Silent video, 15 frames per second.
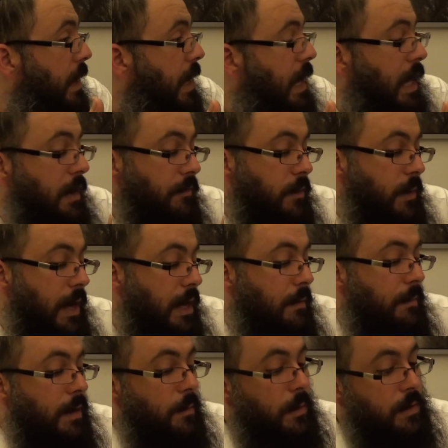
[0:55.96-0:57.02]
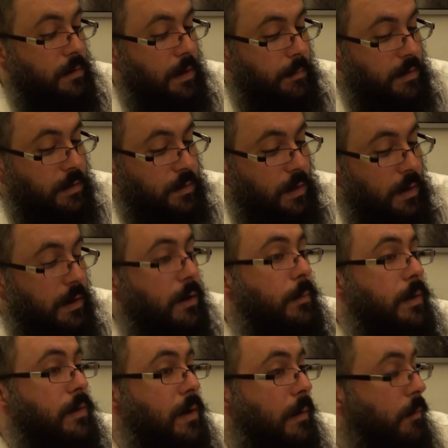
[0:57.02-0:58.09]
And if you hate me, whether I'm strong or
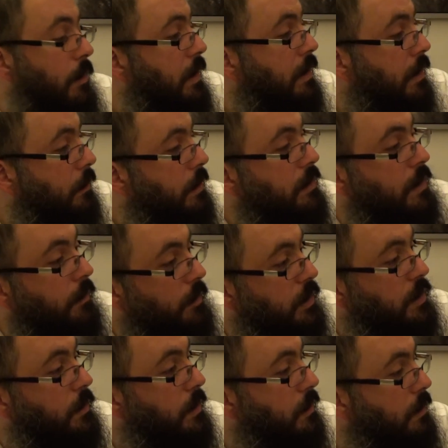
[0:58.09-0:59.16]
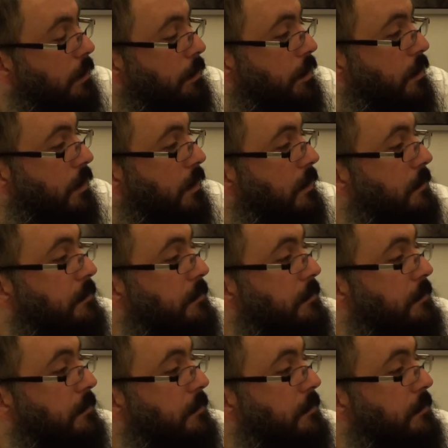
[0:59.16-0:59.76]
whether I'm weak or whether I'm rich or whether I'm poor,